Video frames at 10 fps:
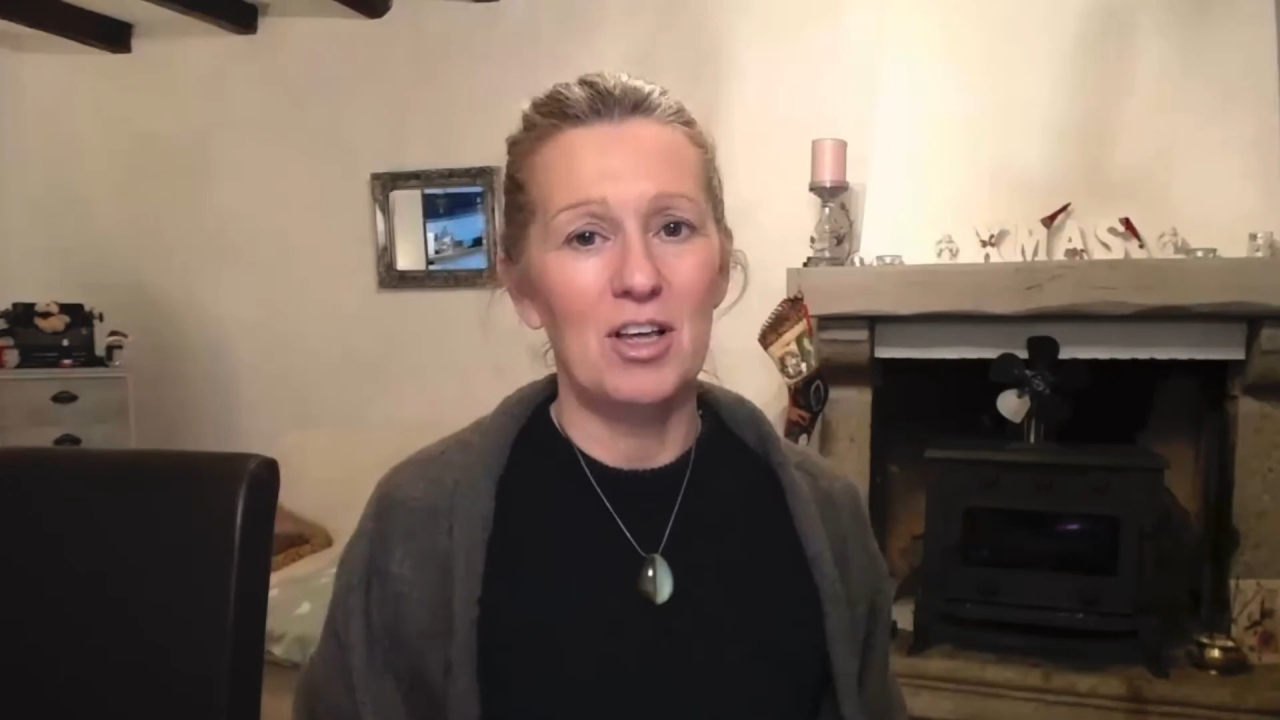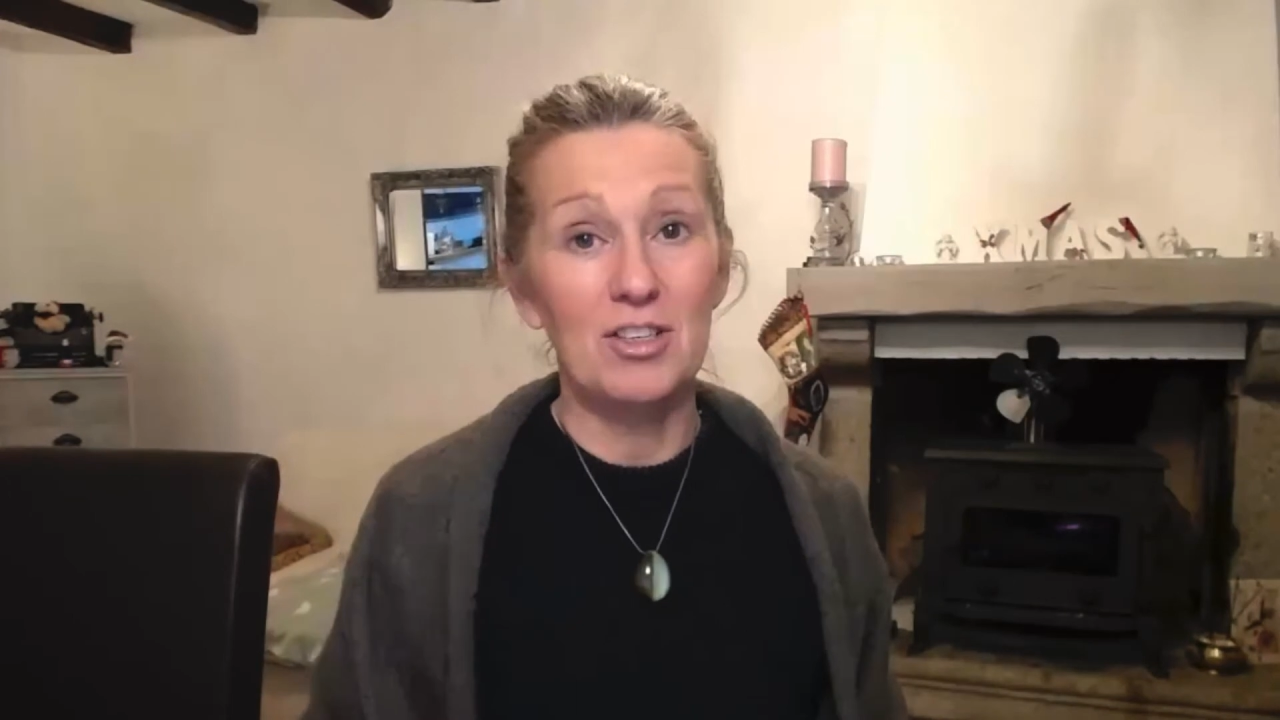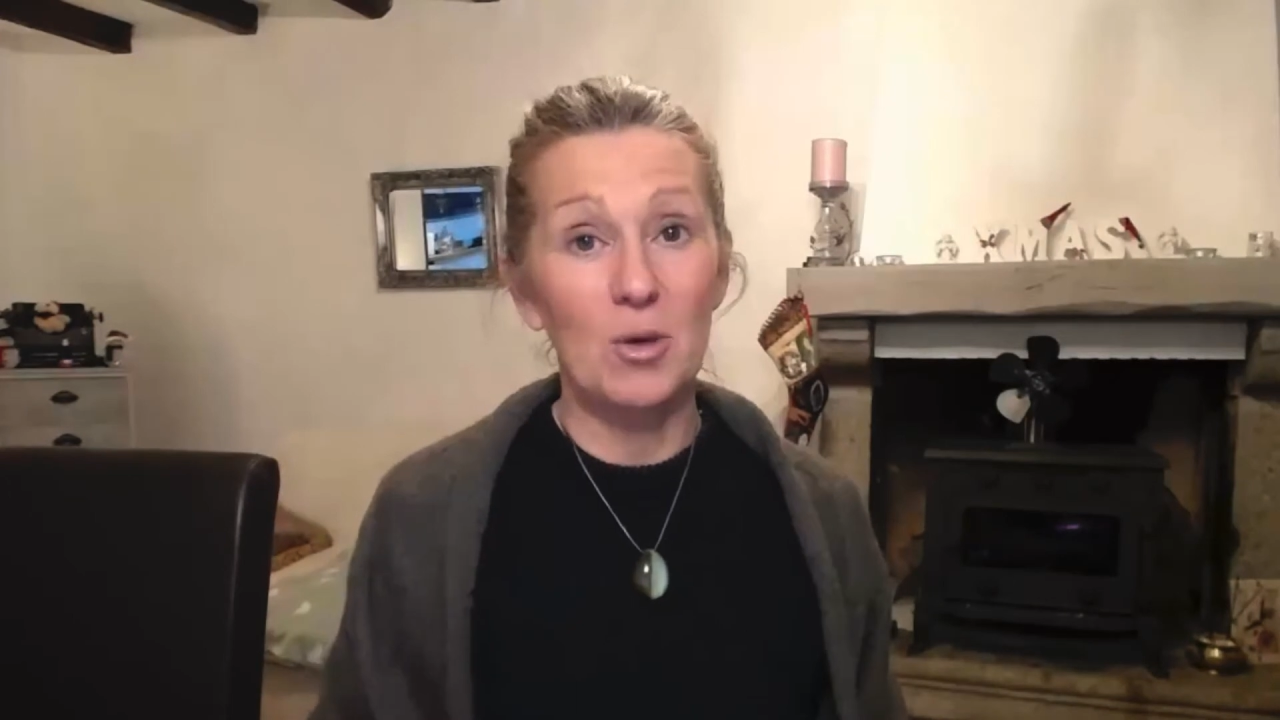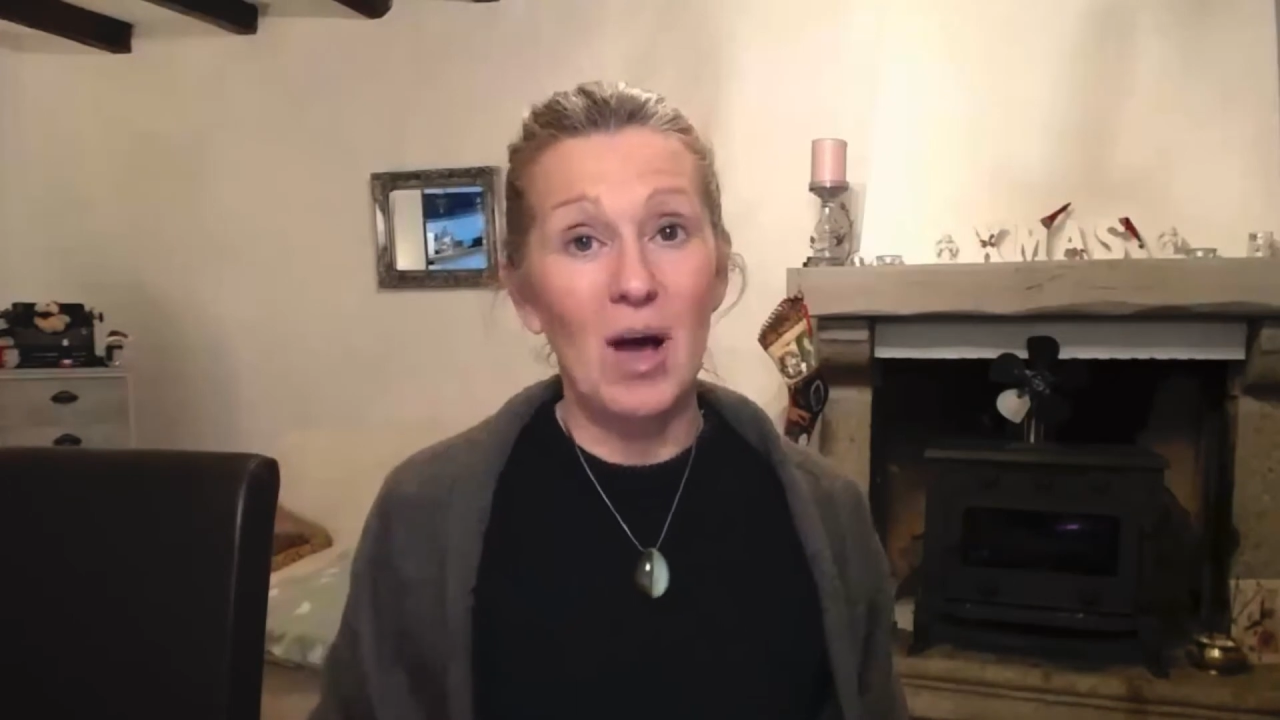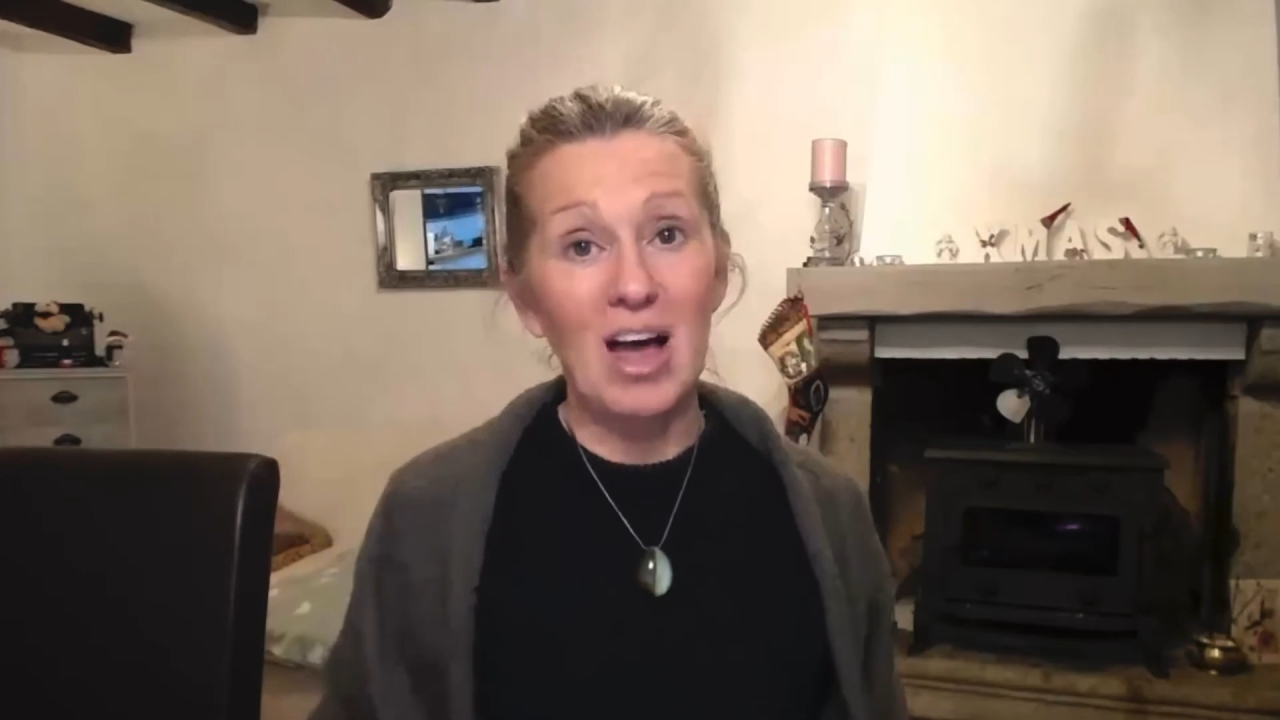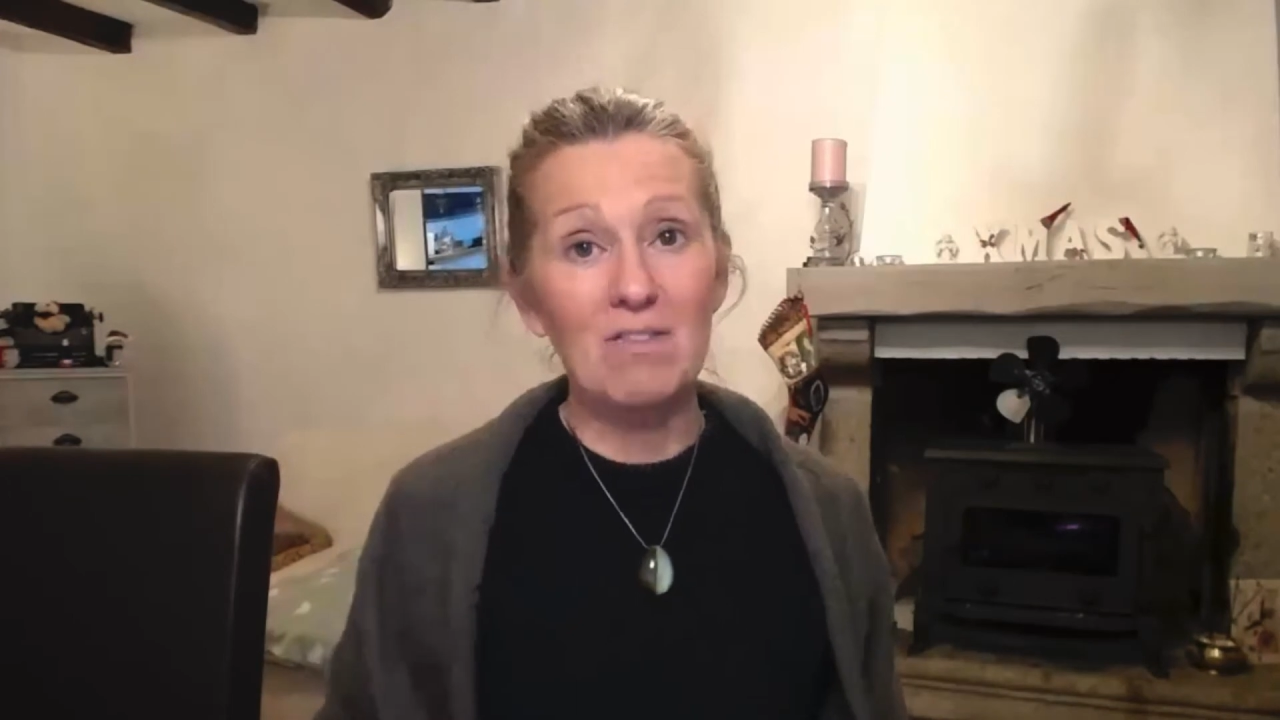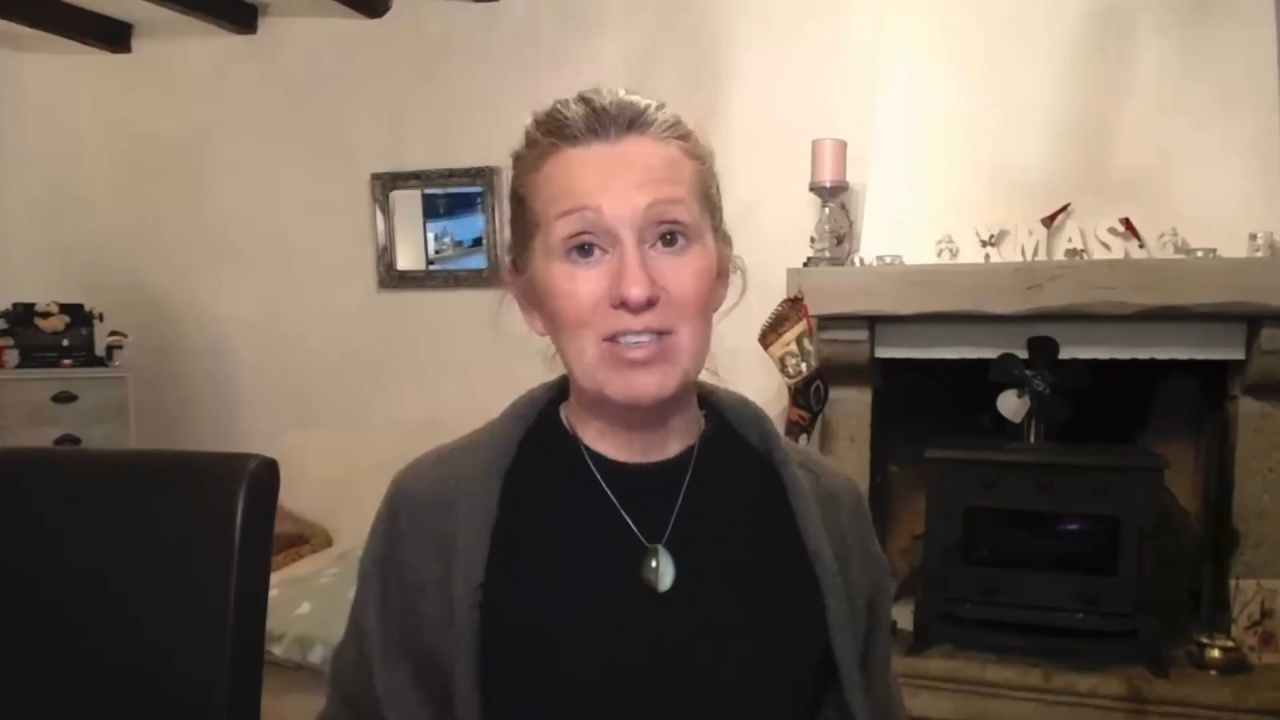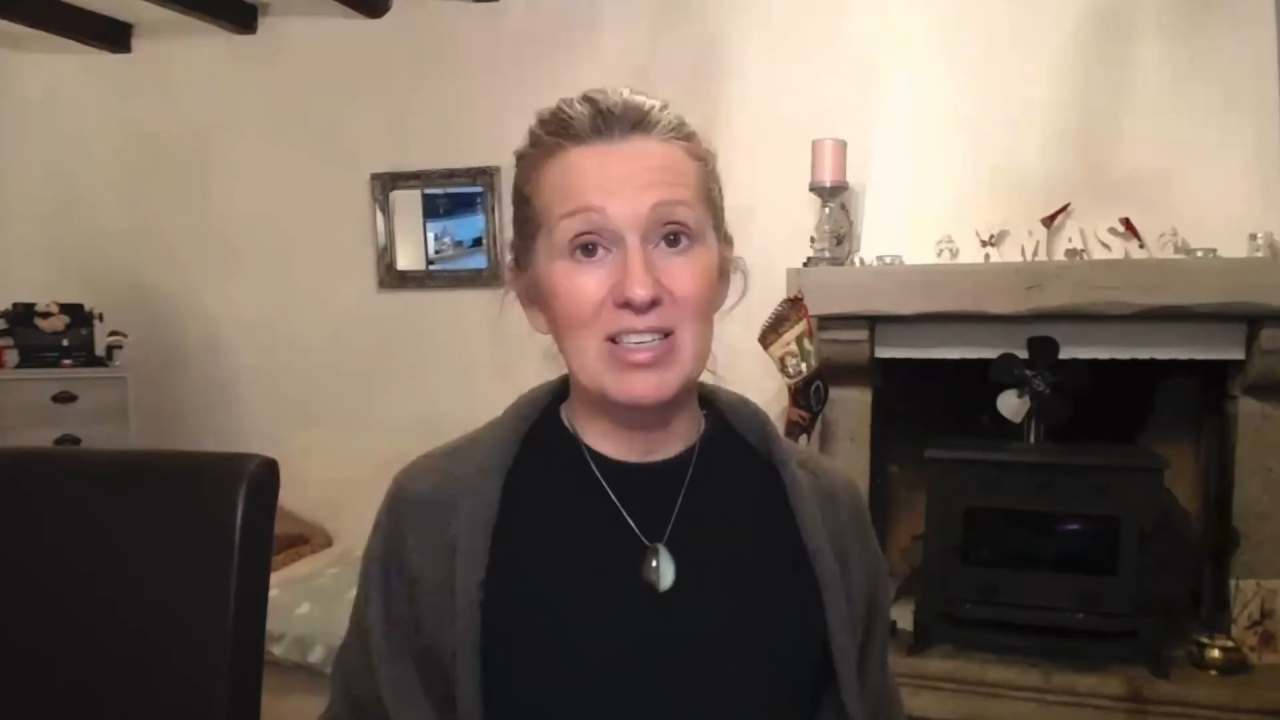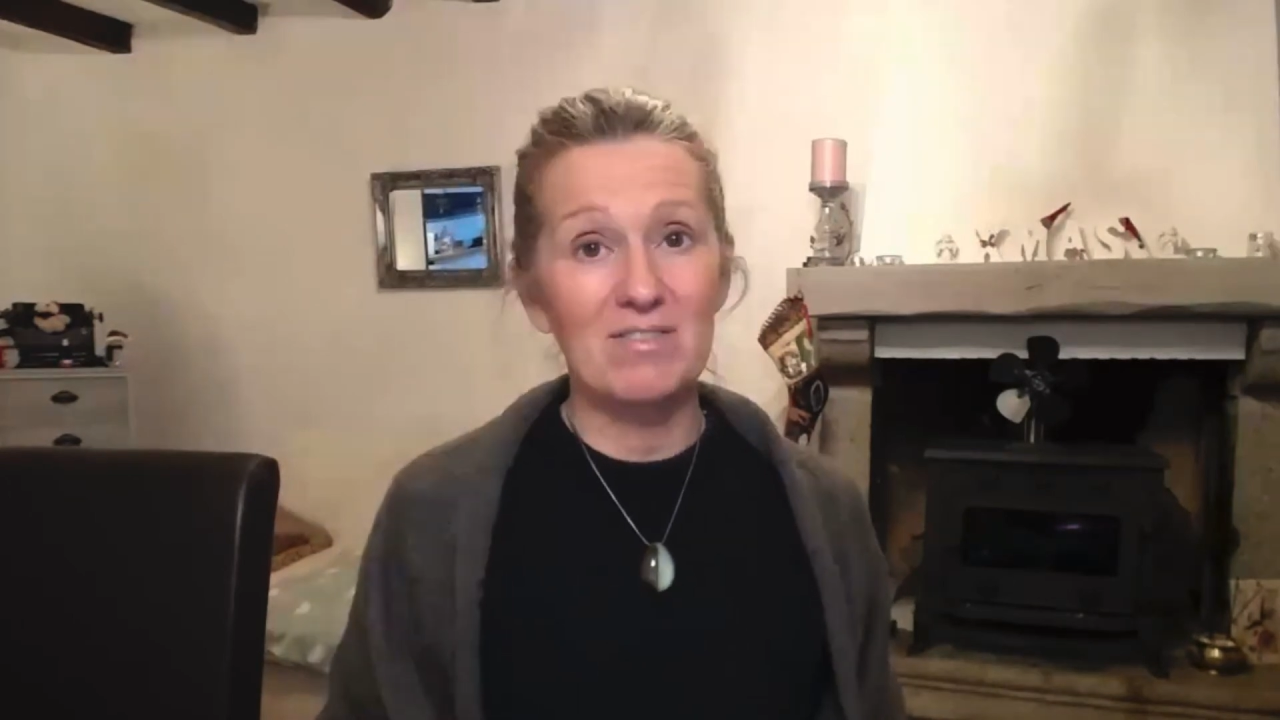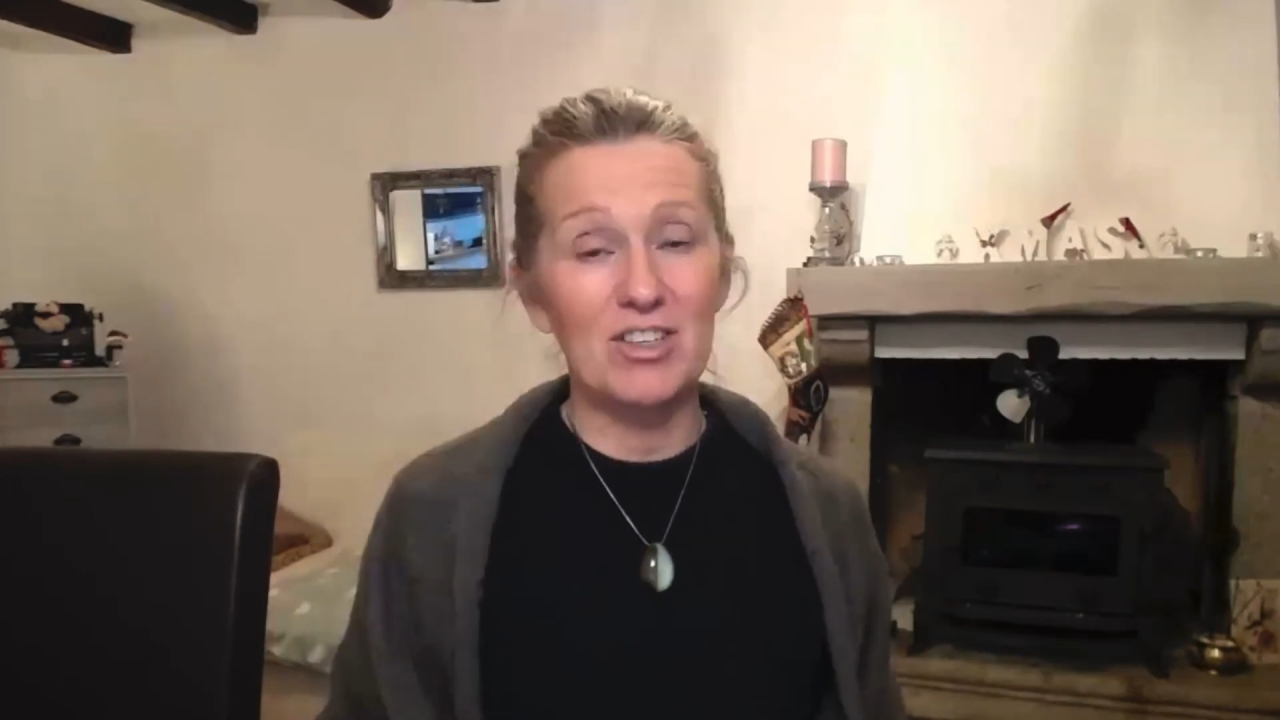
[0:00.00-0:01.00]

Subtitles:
So I received a